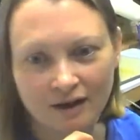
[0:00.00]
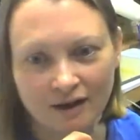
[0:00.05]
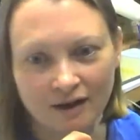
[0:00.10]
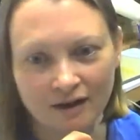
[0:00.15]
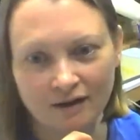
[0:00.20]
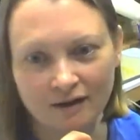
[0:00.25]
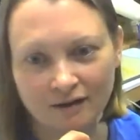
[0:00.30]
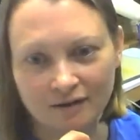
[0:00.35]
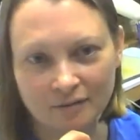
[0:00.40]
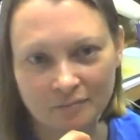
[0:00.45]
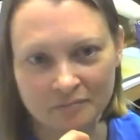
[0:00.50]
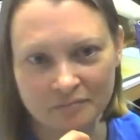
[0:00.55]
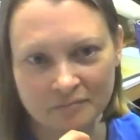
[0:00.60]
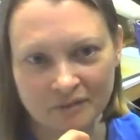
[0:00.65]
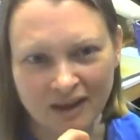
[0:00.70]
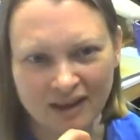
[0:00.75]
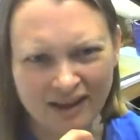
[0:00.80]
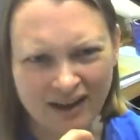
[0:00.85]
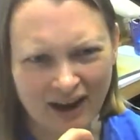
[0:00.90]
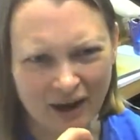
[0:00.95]

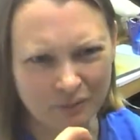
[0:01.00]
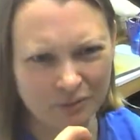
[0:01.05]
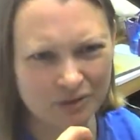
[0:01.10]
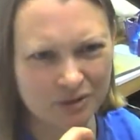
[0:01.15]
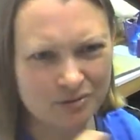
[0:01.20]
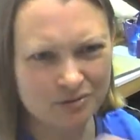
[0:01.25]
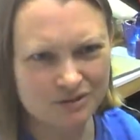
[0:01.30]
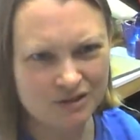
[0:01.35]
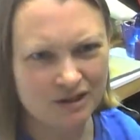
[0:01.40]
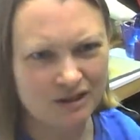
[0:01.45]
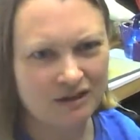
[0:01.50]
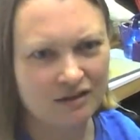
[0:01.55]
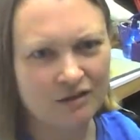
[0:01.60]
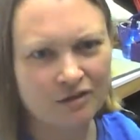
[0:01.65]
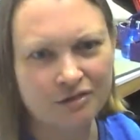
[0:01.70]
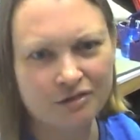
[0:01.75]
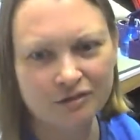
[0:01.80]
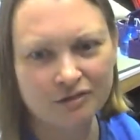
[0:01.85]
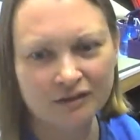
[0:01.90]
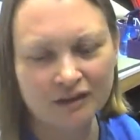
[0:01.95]
I would use like
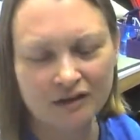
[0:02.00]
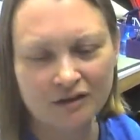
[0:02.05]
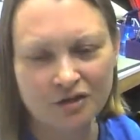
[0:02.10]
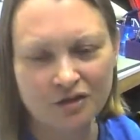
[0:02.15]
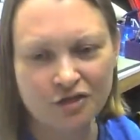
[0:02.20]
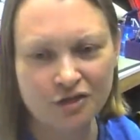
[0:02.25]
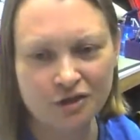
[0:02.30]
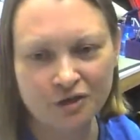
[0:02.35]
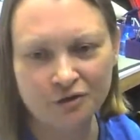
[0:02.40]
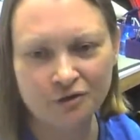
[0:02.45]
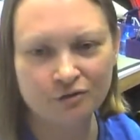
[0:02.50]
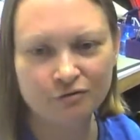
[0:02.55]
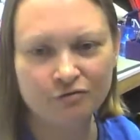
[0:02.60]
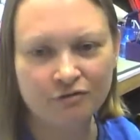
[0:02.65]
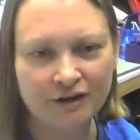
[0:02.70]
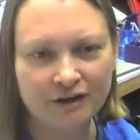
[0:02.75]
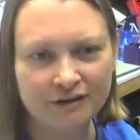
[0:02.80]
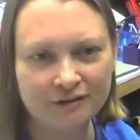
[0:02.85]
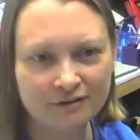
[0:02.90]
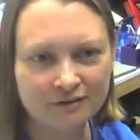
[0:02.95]
a thinner
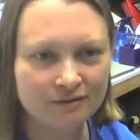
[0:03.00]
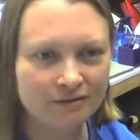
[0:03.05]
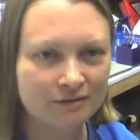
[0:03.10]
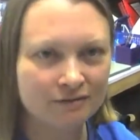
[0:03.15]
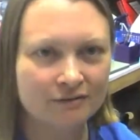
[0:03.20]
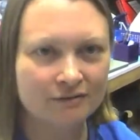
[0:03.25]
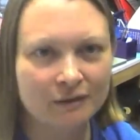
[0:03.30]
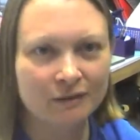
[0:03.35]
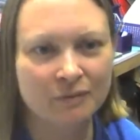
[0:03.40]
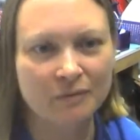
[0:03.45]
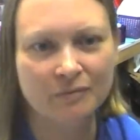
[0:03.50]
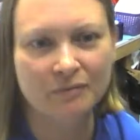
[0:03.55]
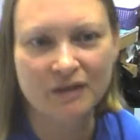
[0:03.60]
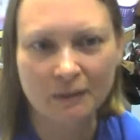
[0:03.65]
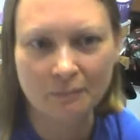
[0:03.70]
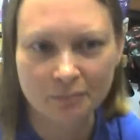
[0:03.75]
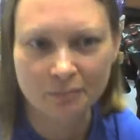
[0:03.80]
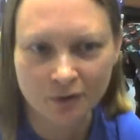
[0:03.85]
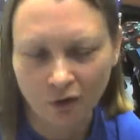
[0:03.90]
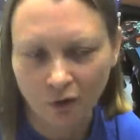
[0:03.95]
vinyl, like maybe
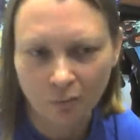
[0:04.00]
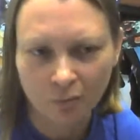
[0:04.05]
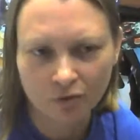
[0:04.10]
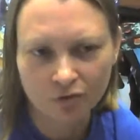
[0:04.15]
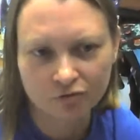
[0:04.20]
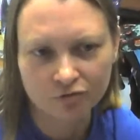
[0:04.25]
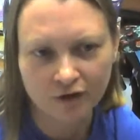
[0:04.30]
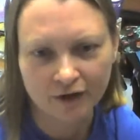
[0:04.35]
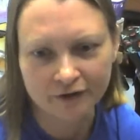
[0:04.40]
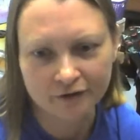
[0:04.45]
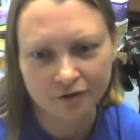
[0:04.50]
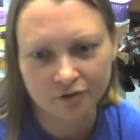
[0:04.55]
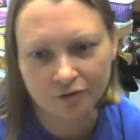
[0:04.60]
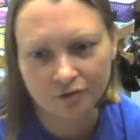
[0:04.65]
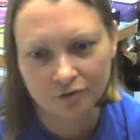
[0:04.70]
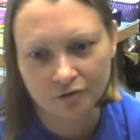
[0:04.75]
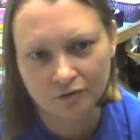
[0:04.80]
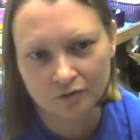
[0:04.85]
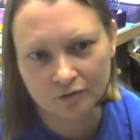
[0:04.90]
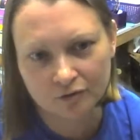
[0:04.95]
that promo
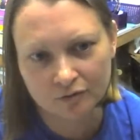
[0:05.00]
vinyl